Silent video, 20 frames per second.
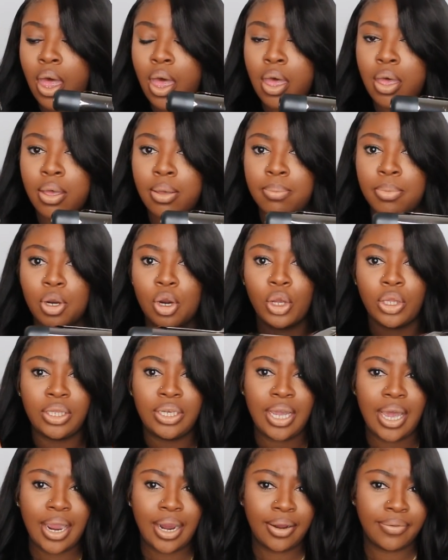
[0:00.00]
um,
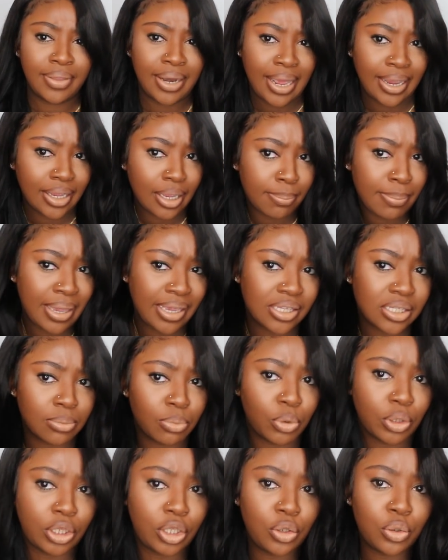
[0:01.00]
curling iron that I can make
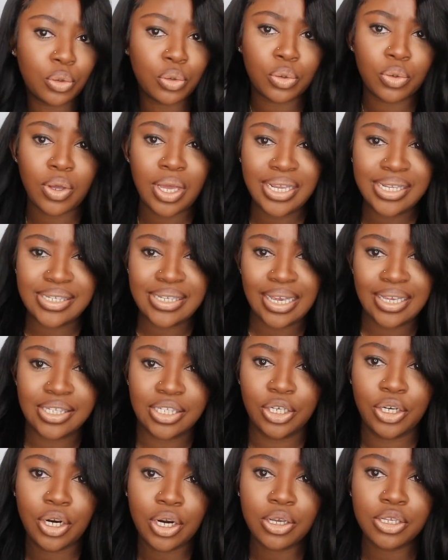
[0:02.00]
some really cool and
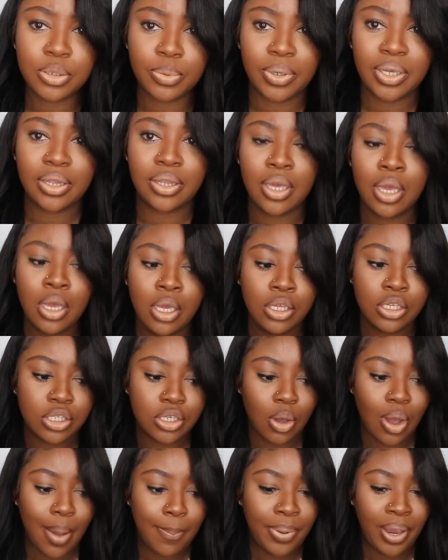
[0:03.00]
sexy curls with.
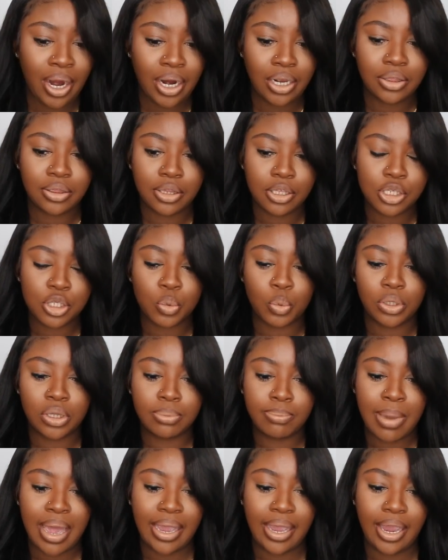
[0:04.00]
So I paired this
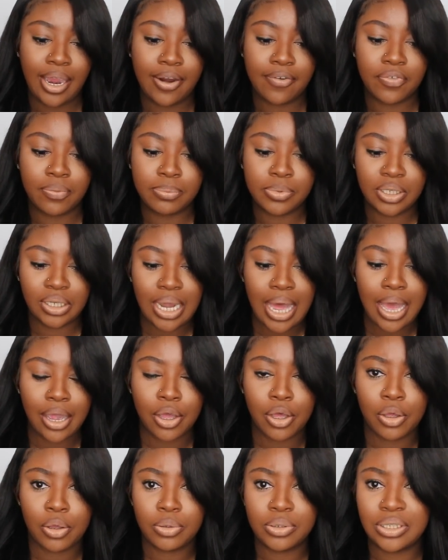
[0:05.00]
with my hair from
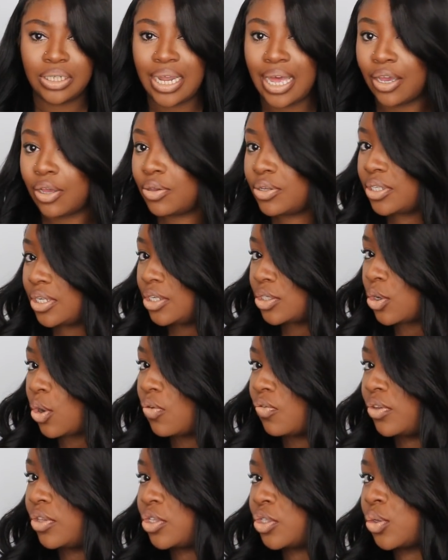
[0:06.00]
Dolago. Dolago sent
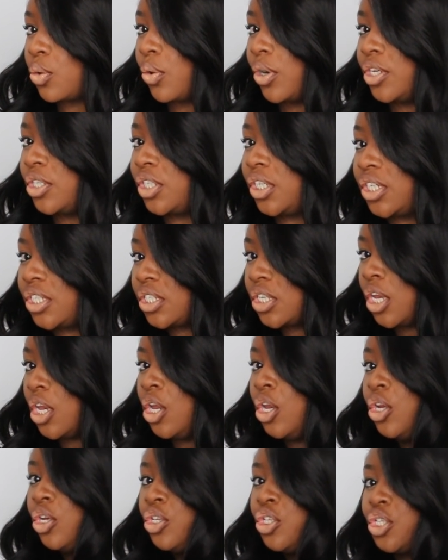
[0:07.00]
over this gorgeous
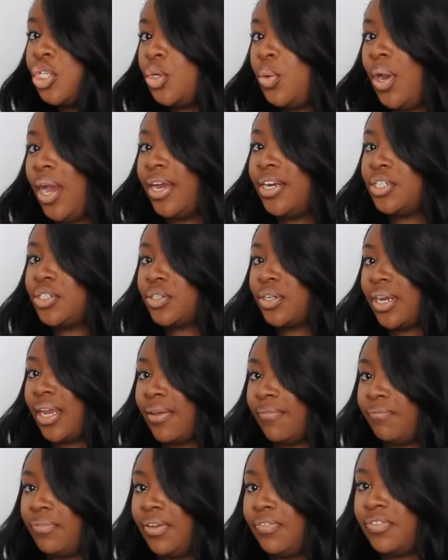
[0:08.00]

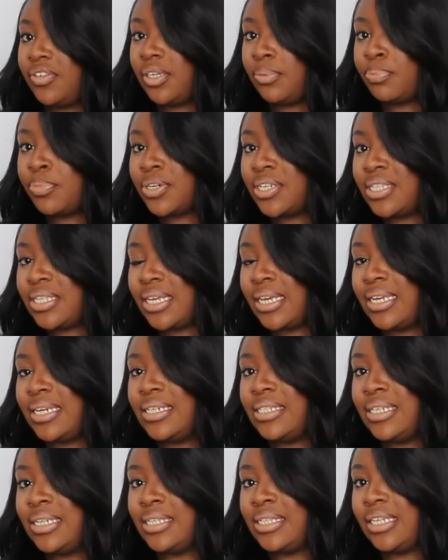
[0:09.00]

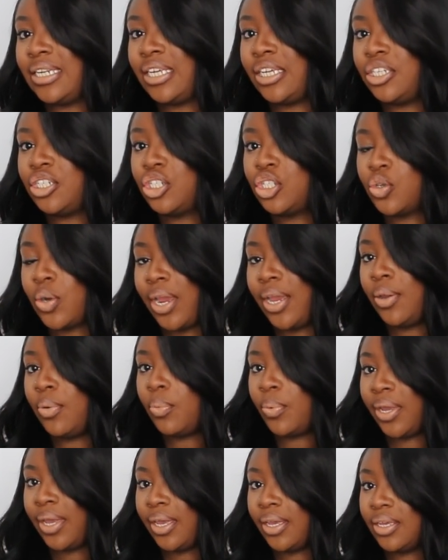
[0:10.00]
250% density straight
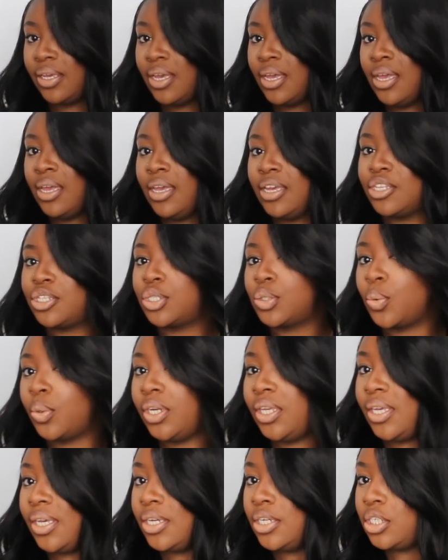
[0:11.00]
wig. It's
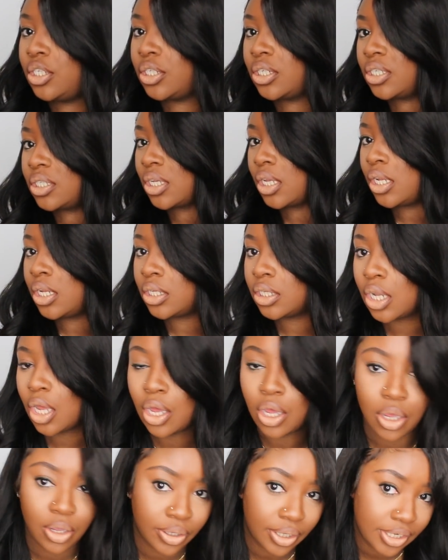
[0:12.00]
20 inches
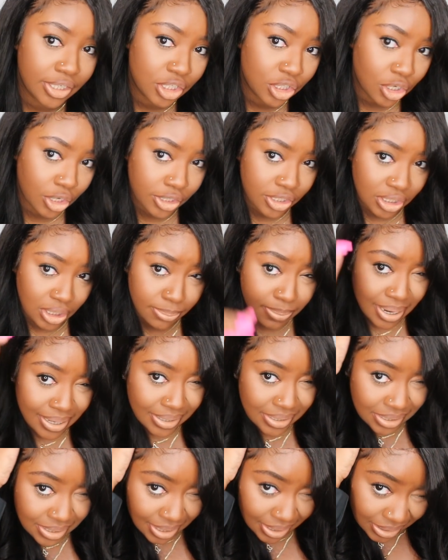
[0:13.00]
long. It's 13 by
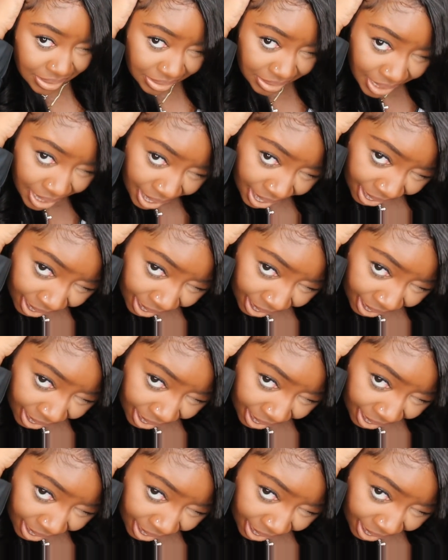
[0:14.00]
6.